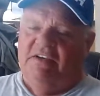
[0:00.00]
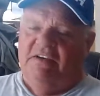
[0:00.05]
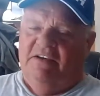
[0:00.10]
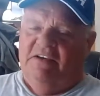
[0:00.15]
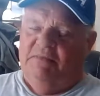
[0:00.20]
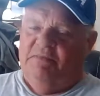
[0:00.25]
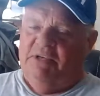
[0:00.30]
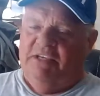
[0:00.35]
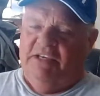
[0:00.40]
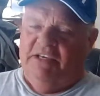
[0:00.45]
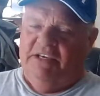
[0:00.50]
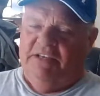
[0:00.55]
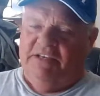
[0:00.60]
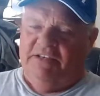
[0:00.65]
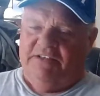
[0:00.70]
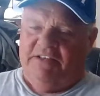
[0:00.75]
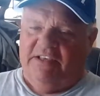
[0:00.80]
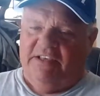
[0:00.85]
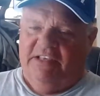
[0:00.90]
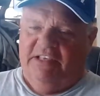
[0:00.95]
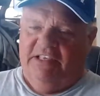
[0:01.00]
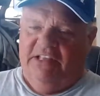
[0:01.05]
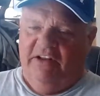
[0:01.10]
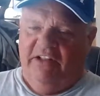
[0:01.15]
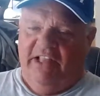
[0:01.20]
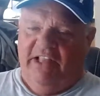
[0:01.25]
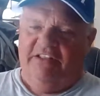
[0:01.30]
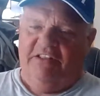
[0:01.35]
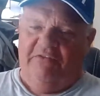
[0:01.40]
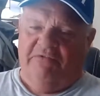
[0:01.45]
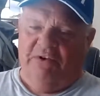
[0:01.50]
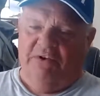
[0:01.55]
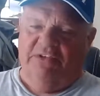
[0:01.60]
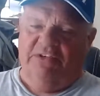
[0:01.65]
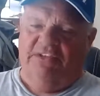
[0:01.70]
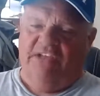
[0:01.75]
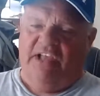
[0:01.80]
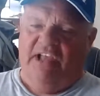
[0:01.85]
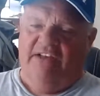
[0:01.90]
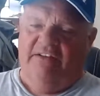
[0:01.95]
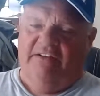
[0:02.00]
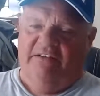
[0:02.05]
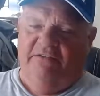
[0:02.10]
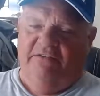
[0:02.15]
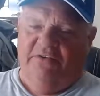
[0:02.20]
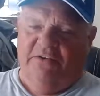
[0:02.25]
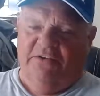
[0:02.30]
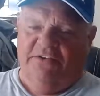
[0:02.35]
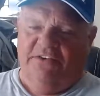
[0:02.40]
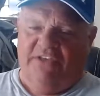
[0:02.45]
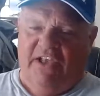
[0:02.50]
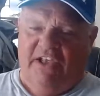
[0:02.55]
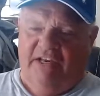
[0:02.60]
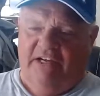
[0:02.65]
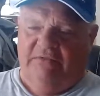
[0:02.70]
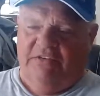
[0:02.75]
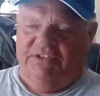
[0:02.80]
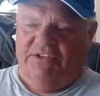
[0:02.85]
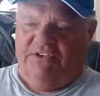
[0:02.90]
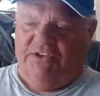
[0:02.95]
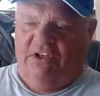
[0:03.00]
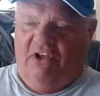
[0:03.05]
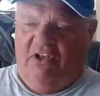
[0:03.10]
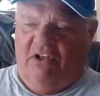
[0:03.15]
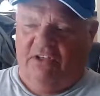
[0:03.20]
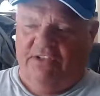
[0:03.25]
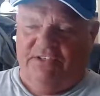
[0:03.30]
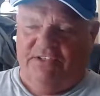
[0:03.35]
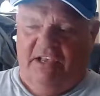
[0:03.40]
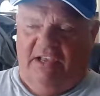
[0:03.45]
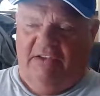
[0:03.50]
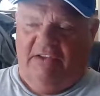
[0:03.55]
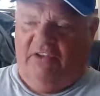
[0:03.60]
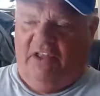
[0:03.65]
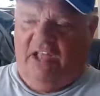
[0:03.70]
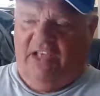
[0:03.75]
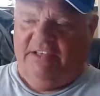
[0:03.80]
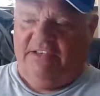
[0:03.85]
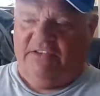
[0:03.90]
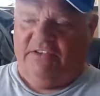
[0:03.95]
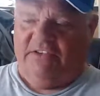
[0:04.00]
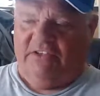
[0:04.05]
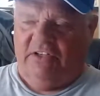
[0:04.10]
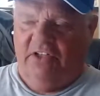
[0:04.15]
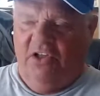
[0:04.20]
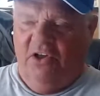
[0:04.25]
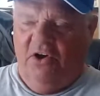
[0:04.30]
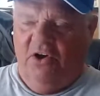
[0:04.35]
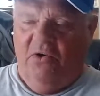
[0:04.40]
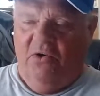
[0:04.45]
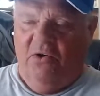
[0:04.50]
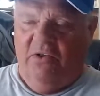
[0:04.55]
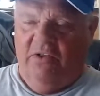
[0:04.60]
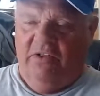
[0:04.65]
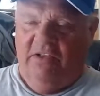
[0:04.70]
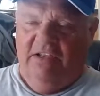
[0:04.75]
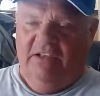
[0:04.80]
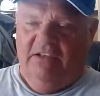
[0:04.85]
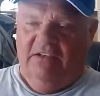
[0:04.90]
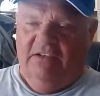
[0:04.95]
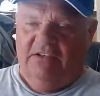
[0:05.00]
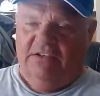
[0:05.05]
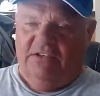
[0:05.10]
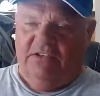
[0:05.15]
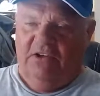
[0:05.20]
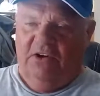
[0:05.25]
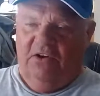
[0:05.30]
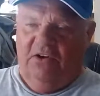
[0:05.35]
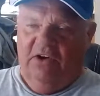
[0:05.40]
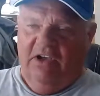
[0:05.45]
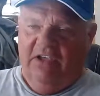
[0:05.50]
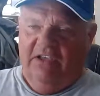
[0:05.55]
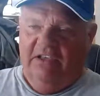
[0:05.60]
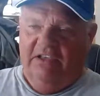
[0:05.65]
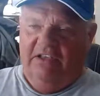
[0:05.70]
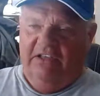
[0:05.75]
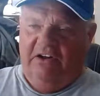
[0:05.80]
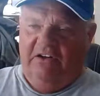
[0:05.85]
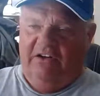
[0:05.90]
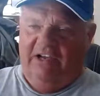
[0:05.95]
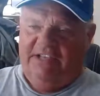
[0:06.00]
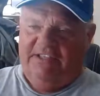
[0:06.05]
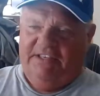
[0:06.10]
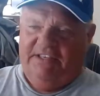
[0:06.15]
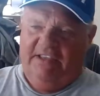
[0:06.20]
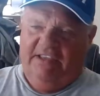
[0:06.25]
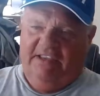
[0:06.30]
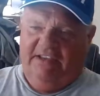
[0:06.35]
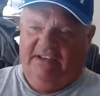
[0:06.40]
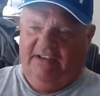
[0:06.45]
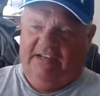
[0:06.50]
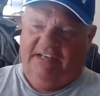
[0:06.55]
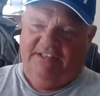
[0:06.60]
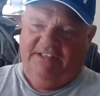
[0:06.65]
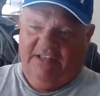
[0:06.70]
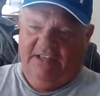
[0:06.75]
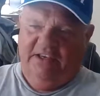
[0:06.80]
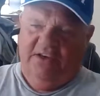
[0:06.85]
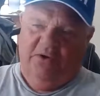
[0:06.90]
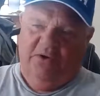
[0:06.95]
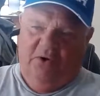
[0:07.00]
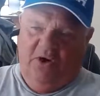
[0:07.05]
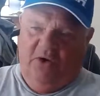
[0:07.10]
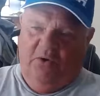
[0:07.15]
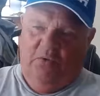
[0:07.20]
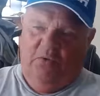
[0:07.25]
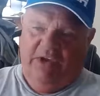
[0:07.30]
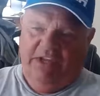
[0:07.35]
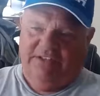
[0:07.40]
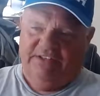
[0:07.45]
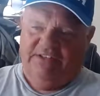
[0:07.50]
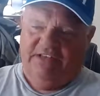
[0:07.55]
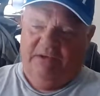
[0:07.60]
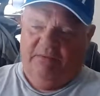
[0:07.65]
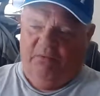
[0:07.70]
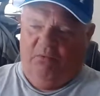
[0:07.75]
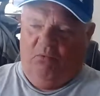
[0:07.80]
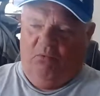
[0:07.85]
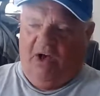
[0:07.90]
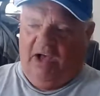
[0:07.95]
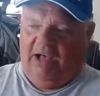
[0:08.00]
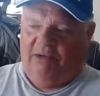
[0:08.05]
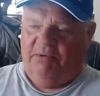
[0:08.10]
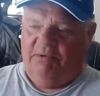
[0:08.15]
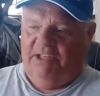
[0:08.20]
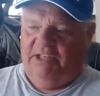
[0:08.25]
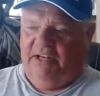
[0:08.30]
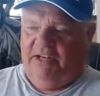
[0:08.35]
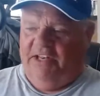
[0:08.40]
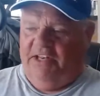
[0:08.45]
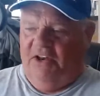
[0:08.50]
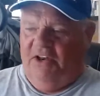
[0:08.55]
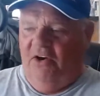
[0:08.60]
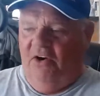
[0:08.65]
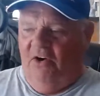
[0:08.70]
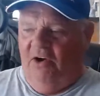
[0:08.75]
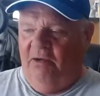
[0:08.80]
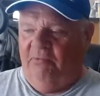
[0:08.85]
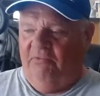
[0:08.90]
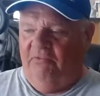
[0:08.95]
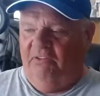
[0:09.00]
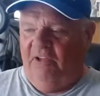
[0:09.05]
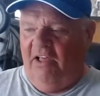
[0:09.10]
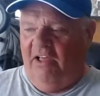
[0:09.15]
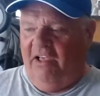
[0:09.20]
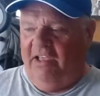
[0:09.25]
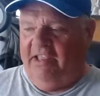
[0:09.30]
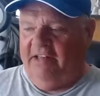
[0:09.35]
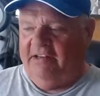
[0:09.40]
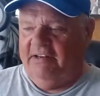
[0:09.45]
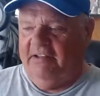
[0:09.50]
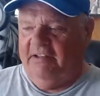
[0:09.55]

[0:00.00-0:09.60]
because, you know, like the first sign of a stall, because I fly slow, so, you know, I see a wingtip wobbling, I know I'm flying